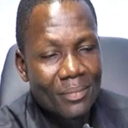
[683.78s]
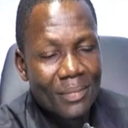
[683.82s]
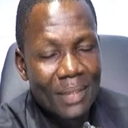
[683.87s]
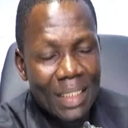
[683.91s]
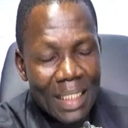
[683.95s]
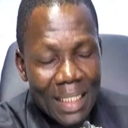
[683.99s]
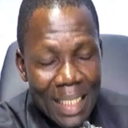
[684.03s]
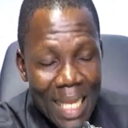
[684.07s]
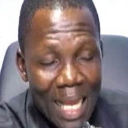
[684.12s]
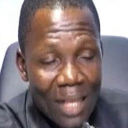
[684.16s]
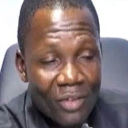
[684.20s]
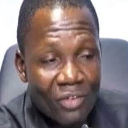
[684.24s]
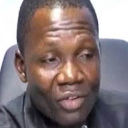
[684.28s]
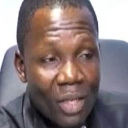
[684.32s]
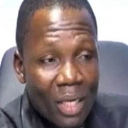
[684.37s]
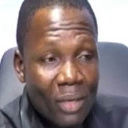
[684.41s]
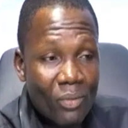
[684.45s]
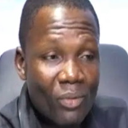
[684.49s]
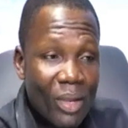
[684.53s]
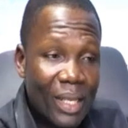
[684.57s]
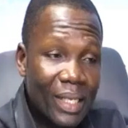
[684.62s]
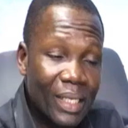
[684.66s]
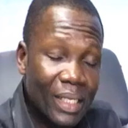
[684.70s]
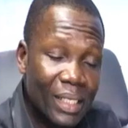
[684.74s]
na sorry
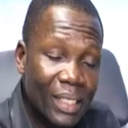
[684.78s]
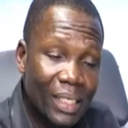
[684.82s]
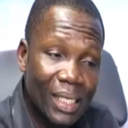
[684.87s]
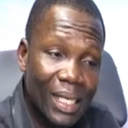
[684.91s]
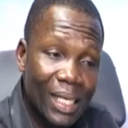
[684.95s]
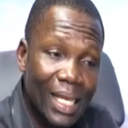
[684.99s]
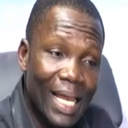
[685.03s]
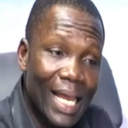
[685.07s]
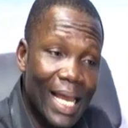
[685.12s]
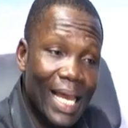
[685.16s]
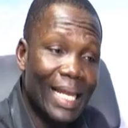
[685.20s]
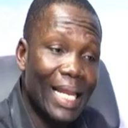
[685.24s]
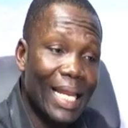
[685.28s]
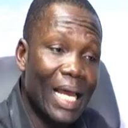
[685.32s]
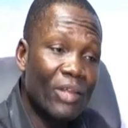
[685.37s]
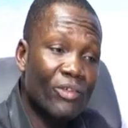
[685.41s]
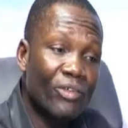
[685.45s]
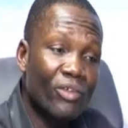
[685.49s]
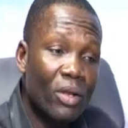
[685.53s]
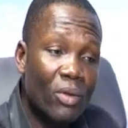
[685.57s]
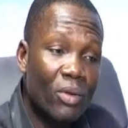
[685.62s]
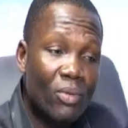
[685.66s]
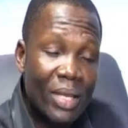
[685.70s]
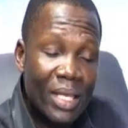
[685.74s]
we and na
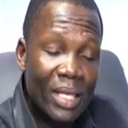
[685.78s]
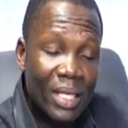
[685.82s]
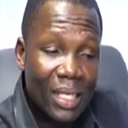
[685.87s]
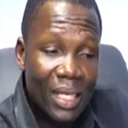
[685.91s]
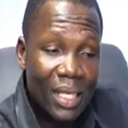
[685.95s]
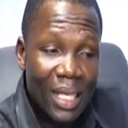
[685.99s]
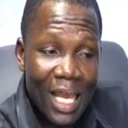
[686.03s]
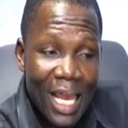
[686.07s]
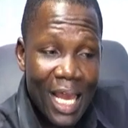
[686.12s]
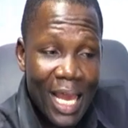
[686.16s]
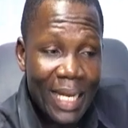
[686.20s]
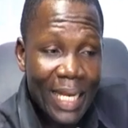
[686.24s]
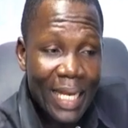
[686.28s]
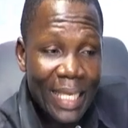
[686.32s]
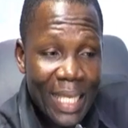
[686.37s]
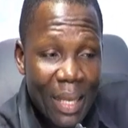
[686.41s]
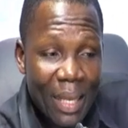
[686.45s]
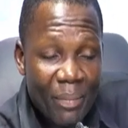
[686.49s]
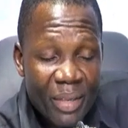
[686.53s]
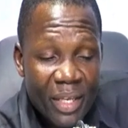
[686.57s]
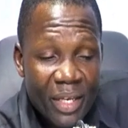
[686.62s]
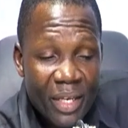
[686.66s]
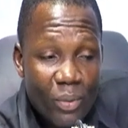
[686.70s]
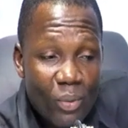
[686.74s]
sorry we and
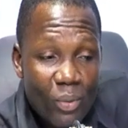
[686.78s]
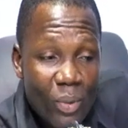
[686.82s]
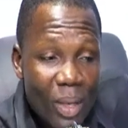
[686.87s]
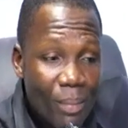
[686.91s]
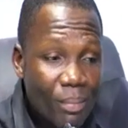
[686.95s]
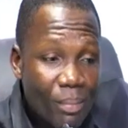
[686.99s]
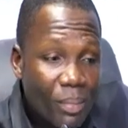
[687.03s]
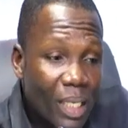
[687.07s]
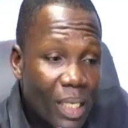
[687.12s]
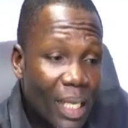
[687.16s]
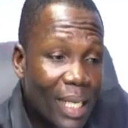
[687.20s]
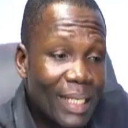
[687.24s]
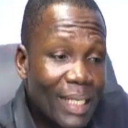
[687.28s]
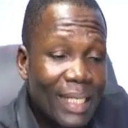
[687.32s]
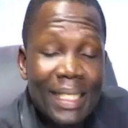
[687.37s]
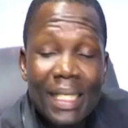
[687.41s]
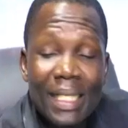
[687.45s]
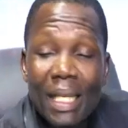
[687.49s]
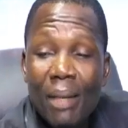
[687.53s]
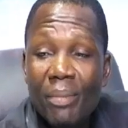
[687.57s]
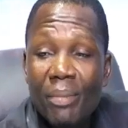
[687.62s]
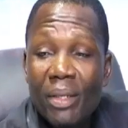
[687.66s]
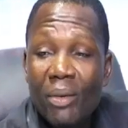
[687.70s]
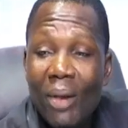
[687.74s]
nyamini wem na
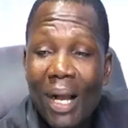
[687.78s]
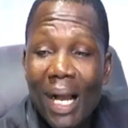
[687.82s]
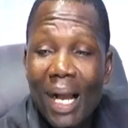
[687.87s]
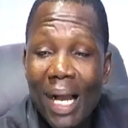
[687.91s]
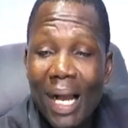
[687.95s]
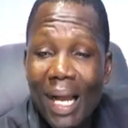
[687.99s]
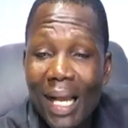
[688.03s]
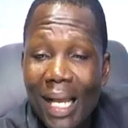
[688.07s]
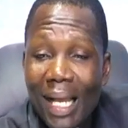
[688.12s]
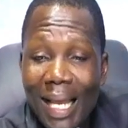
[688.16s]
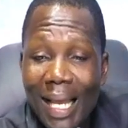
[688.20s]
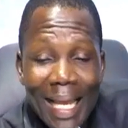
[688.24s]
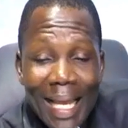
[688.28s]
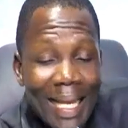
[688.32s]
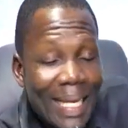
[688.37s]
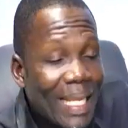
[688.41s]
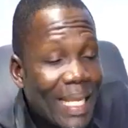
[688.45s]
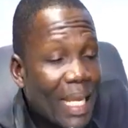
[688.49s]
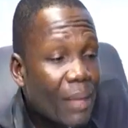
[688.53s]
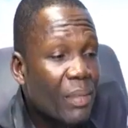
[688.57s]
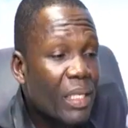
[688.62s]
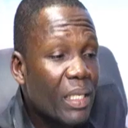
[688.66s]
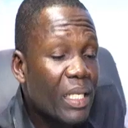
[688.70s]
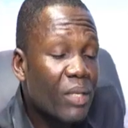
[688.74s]
nyami wa ha and
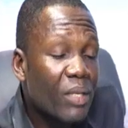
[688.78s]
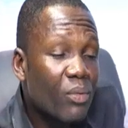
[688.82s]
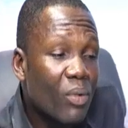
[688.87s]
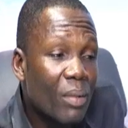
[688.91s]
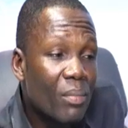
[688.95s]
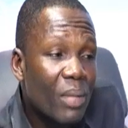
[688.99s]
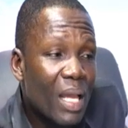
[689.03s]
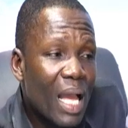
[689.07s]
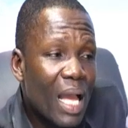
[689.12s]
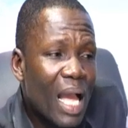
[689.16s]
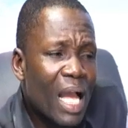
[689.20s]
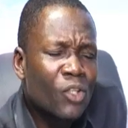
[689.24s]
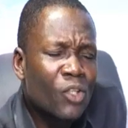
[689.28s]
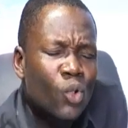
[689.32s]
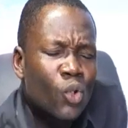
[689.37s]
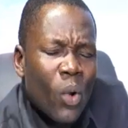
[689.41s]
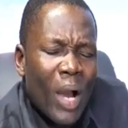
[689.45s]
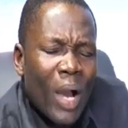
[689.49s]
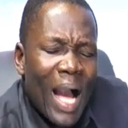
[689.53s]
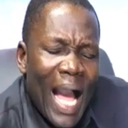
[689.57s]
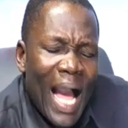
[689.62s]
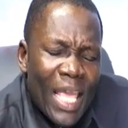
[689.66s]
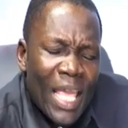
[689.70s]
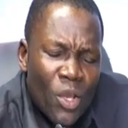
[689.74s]
nyamini wem. So
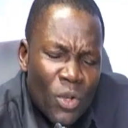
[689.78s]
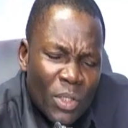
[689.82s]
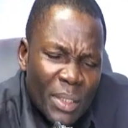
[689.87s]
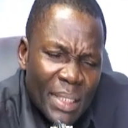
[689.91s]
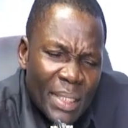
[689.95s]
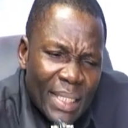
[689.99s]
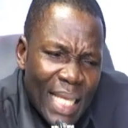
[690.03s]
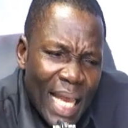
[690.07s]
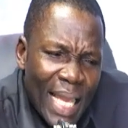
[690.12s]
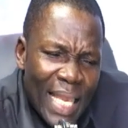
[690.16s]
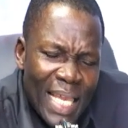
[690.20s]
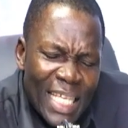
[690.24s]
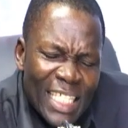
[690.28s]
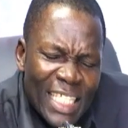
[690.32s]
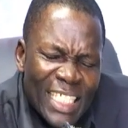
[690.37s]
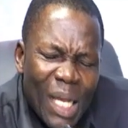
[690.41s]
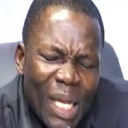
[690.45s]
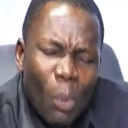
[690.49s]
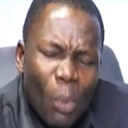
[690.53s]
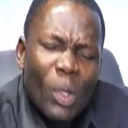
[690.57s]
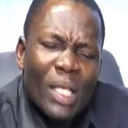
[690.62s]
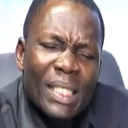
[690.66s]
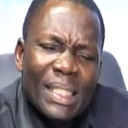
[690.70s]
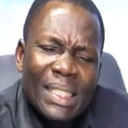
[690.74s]
are you saying sa
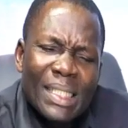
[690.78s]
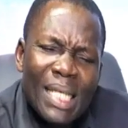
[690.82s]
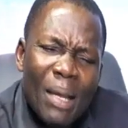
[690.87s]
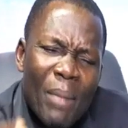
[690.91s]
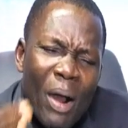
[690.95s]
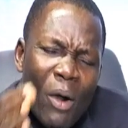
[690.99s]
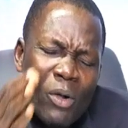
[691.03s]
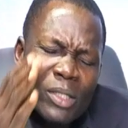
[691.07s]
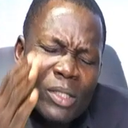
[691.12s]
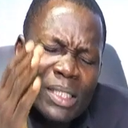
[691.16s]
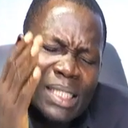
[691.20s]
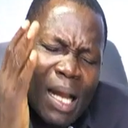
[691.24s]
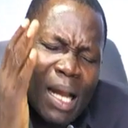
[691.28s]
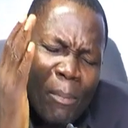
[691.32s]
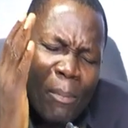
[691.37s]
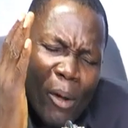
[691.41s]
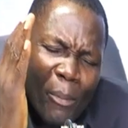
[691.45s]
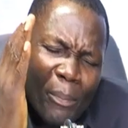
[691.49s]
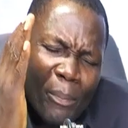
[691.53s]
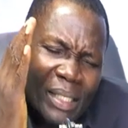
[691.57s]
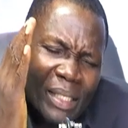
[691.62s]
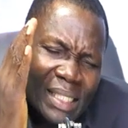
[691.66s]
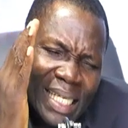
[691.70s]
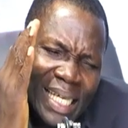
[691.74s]
won sama ogina
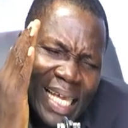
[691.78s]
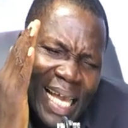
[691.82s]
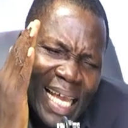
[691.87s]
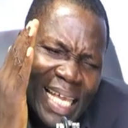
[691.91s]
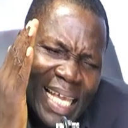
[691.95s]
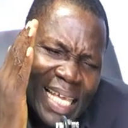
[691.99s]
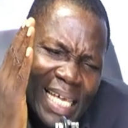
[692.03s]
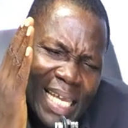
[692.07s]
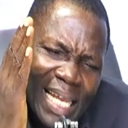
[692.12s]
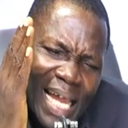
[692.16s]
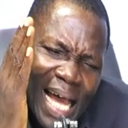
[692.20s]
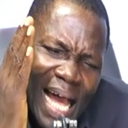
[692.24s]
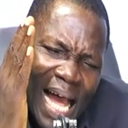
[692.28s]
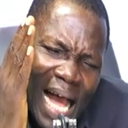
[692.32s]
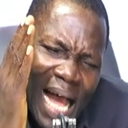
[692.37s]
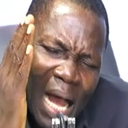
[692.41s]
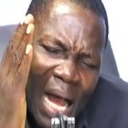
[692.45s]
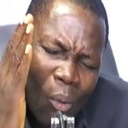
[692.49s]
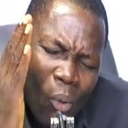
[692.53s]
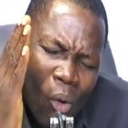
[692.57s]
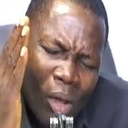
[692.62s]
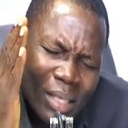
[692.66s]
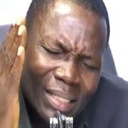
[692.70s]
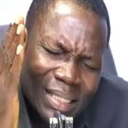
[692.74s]
property ken nyina
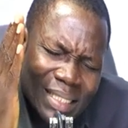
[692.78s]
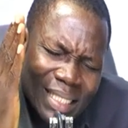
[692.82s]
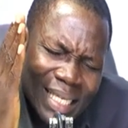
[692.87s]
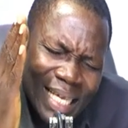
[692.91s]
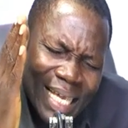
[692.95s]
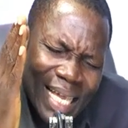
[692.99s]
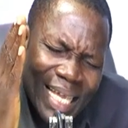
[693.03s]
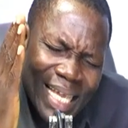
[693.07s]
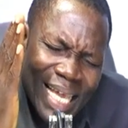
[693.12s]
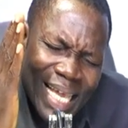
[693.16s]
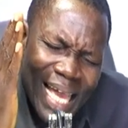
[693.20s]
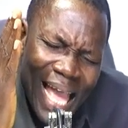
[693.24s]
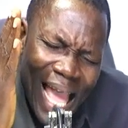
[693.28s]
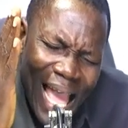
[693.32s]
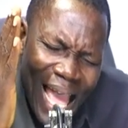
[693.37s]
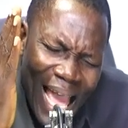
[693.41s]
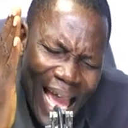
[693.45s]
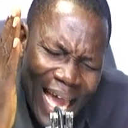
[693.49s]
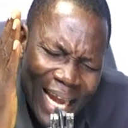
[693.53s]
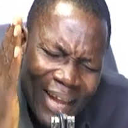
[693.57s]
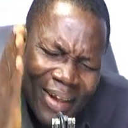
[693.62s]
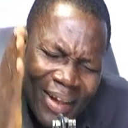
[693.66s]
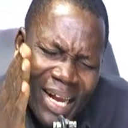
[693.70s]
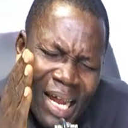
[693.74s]
was a
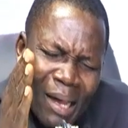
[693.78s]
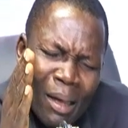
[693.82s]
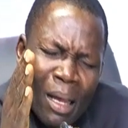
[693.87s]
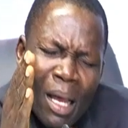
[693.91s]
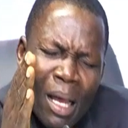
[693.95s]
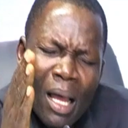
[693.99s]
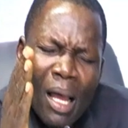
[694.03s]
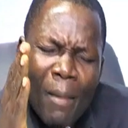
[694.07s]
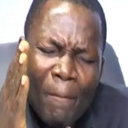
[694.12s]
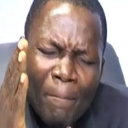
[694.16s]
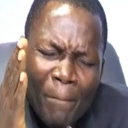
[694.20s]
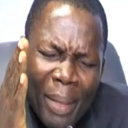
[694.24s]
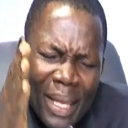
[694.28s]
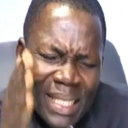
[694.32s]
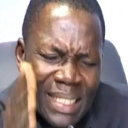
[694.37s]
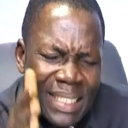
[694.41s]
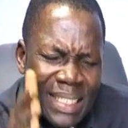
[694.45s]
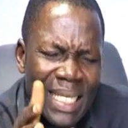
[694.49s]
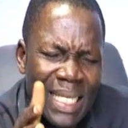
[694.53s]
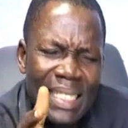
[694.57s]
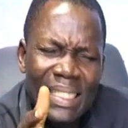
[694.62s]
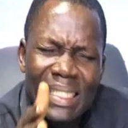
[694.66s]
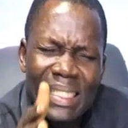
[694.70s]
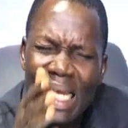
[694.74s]

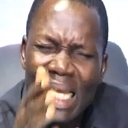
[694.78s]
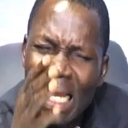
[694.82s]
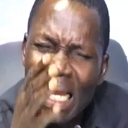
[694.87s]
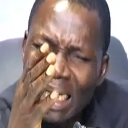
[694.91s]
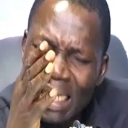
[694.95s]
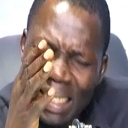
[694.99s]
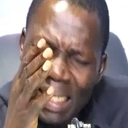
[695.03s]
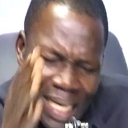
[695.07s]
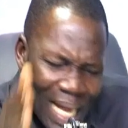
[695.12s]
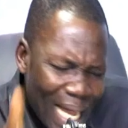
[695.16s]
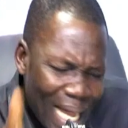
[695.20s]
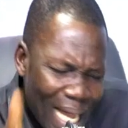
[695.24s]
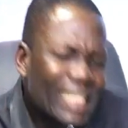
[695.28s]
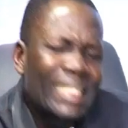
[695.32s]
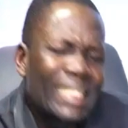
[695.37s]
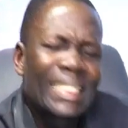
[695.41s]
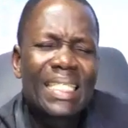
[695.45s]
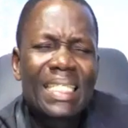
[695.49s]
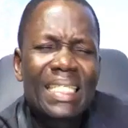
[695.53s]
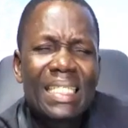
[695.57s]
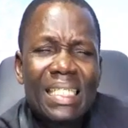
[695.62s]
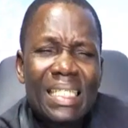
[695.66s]
100% right?